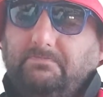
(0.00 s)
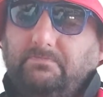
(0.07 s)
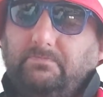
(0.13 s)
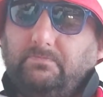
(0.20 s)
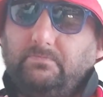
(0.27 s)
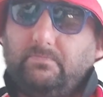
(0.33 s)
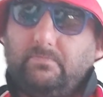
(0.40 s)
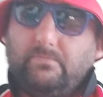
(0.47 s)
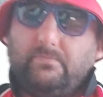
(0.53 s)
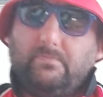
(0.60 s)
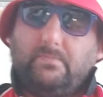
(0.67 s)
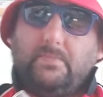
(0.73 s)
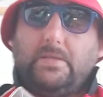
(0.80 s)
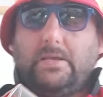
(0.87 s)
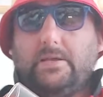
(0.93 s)

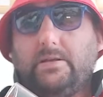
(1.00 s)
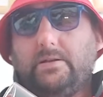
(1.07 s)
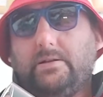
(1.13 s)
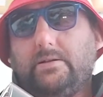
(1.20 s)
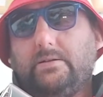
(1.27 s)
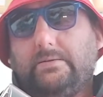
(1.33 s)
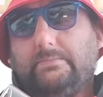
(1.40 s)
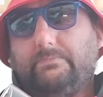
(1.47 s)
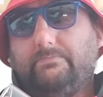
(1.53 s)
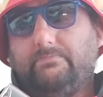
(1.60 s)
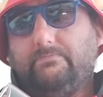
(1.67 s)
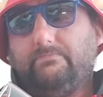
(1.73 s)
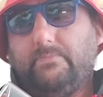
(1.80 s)
(no one is talking)